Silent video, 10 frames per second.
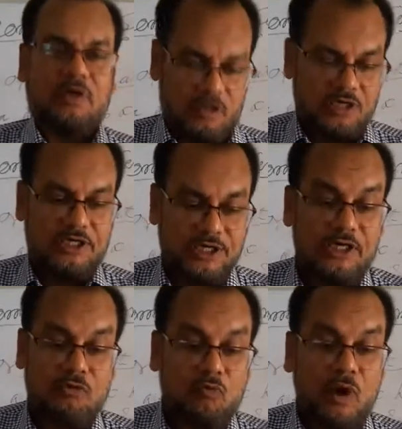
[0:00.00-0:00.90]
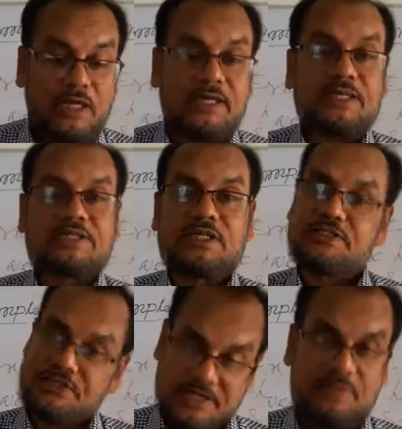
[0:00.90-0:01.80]
Already one lecture
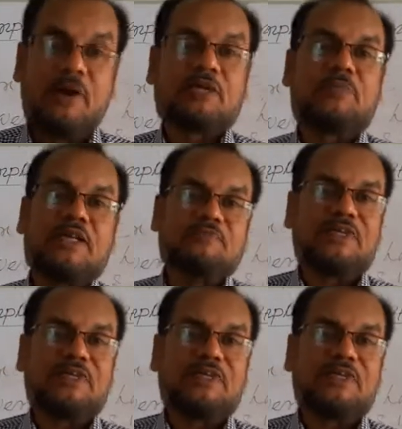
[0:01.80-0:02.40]
is delivered by me.